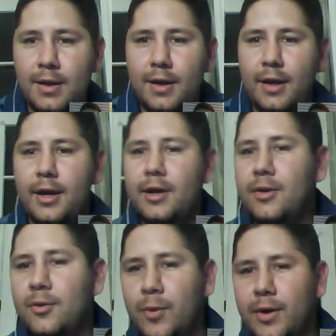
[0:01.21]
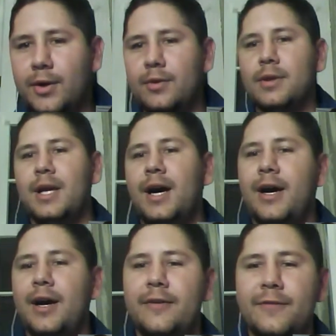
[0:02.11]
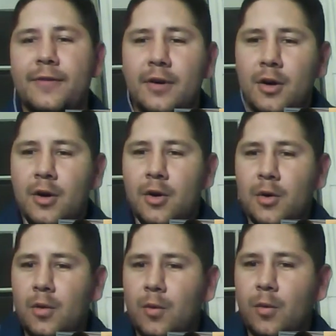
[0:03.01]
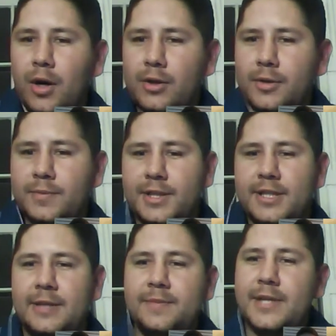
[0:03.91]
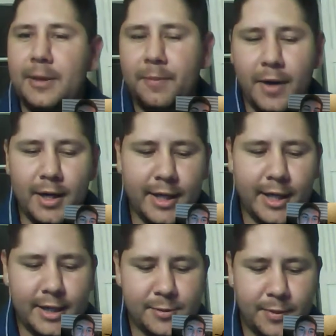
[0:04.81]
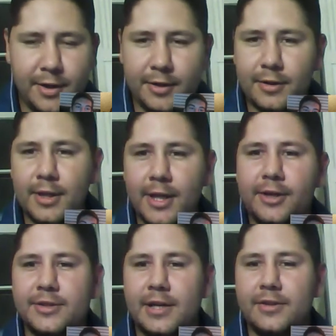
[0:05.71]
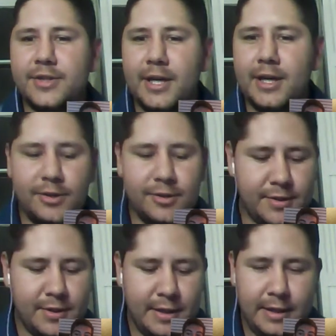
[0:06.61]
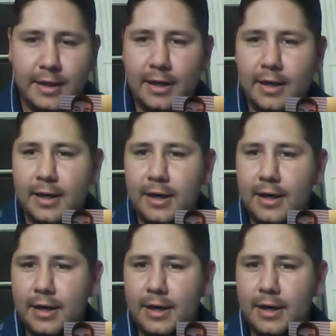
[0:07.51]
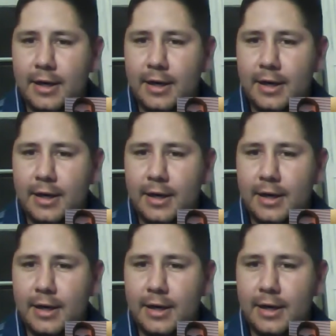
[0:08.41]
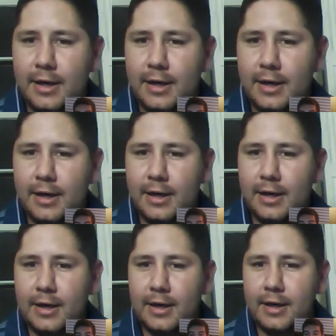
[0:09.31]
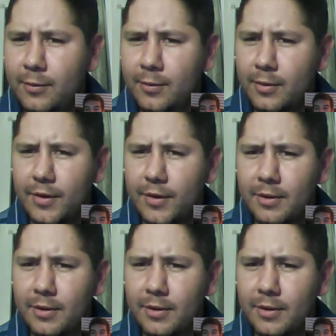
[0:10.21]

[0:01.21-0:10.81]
And we're live. Welcome to the Team Tank Podcast. We are the Lakers Outsiders. I believe we're live. We're live, right?